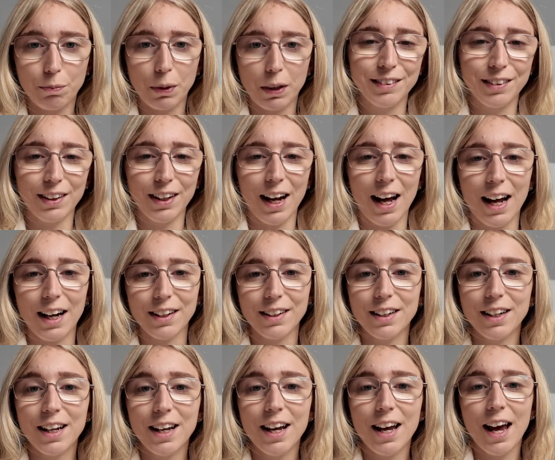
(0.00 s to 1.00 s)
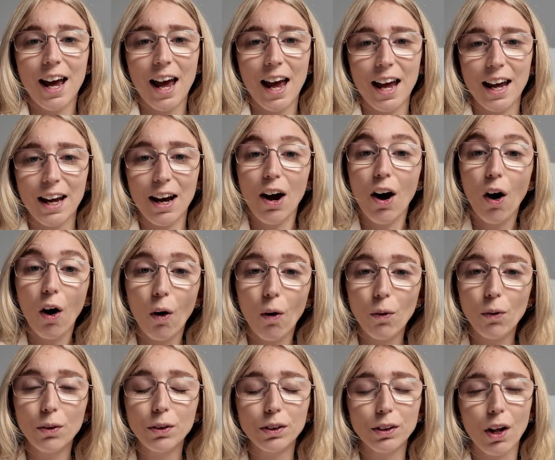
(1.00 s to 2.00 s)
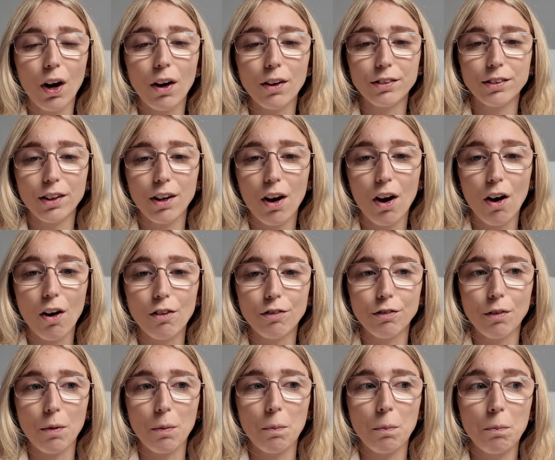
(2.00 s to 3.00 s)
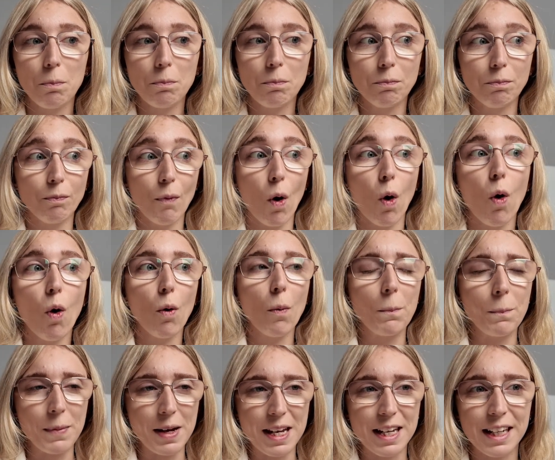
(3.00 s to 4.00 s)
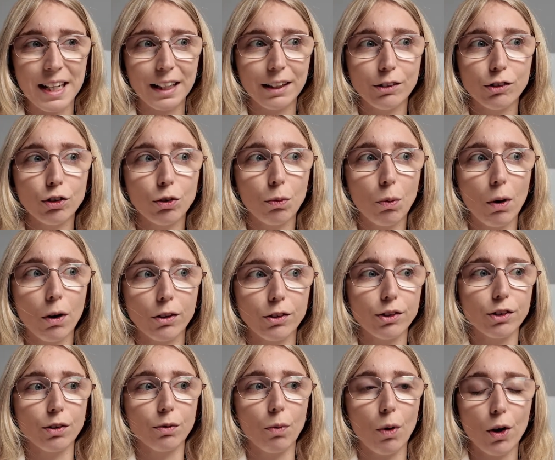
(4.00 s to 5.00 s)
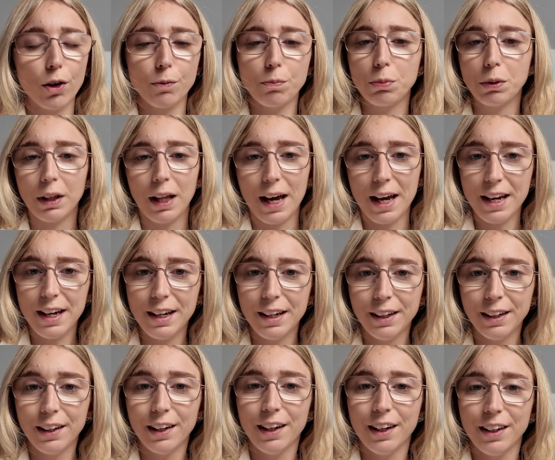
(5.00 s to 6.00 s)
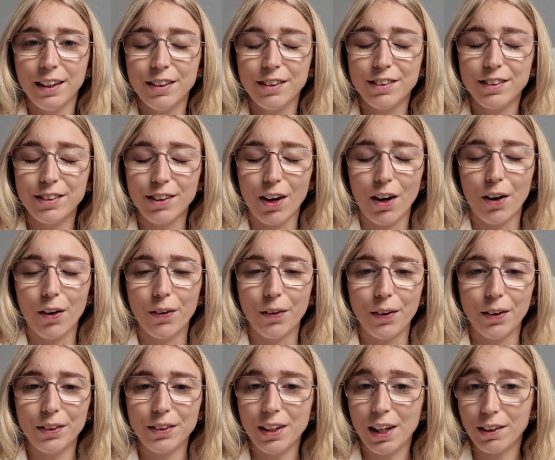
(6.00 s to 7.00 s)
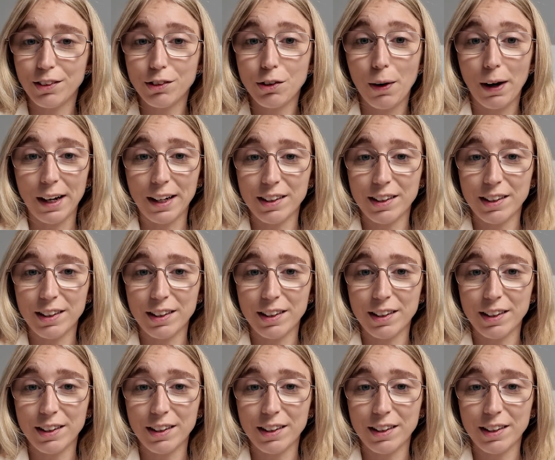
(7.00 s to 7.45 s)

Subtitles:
It's going to add a whole lot of more meaning towards the word play, so that's quite